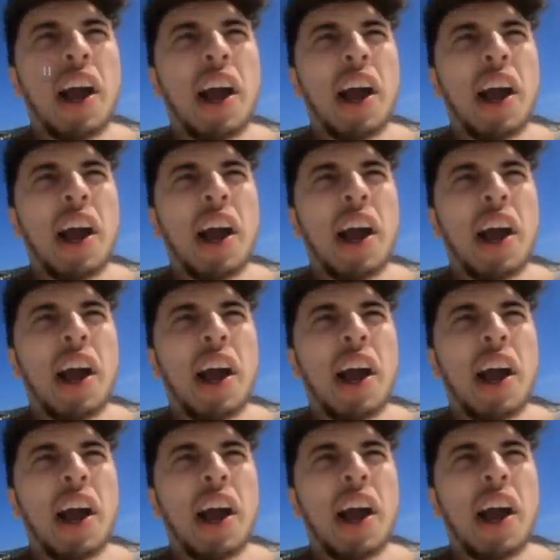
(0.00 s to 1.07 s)

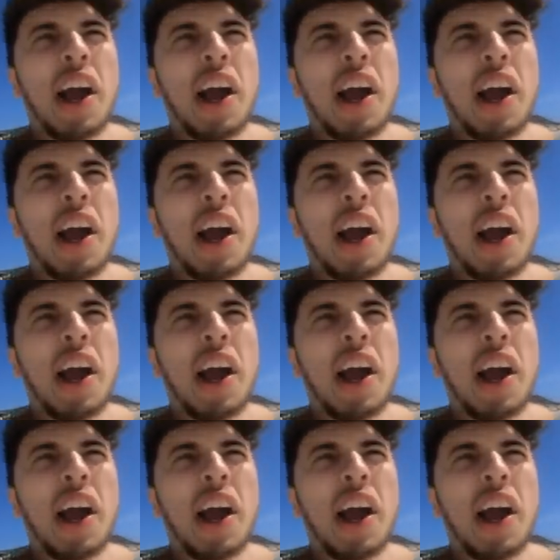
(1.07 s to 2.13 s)

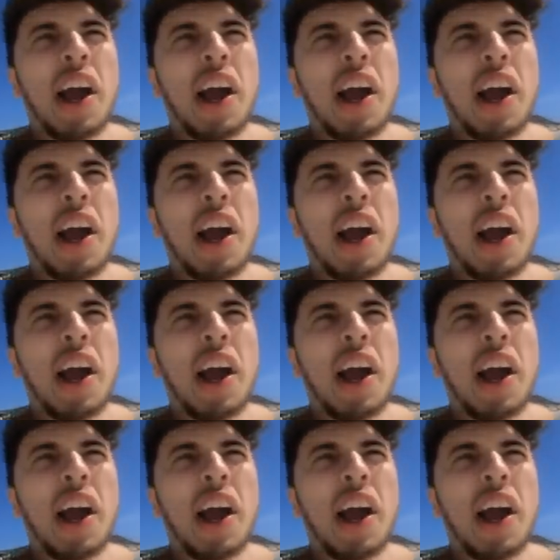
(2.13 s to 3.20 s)

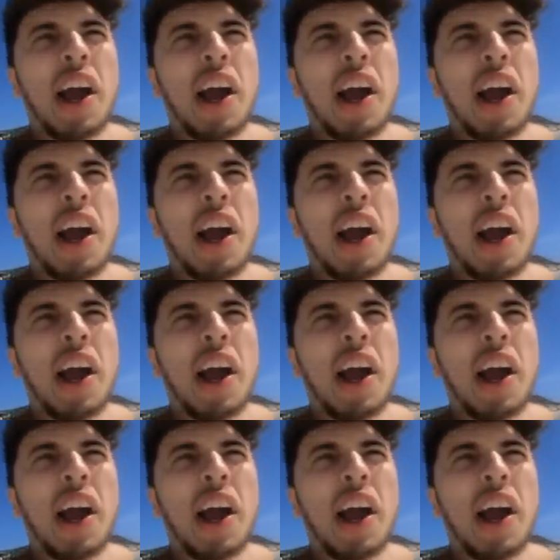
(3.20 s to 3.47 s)
[no speech]